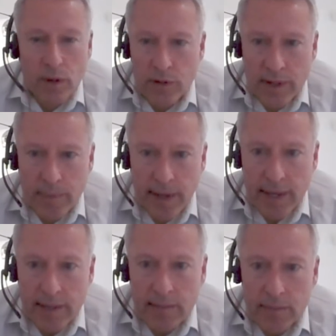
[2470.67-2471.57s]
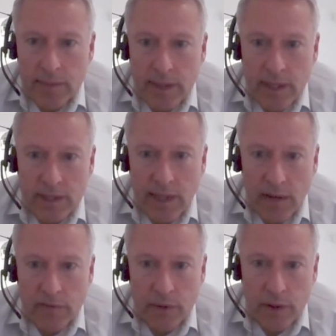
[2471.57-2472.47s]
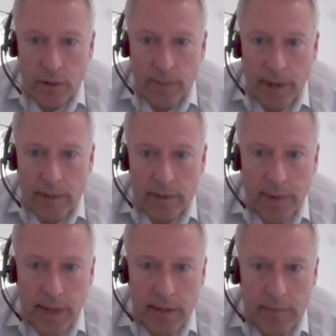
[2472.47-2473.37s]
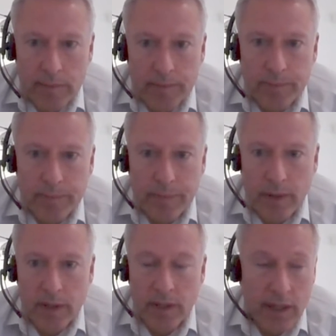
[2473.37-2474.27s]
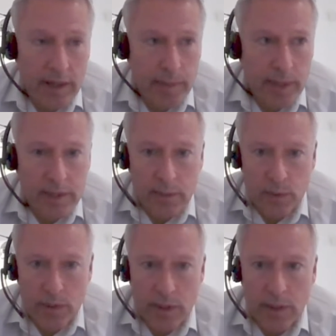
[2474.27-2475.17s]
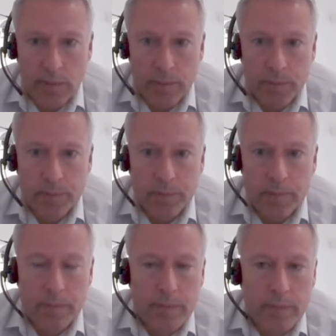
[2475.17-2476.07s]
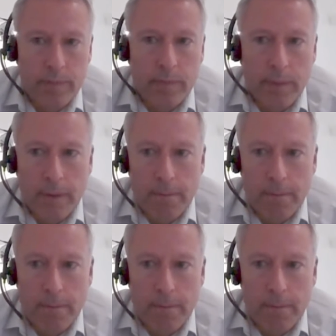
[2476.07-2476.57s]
already paid them yourself or you're about to pay them, and the liability was with you. They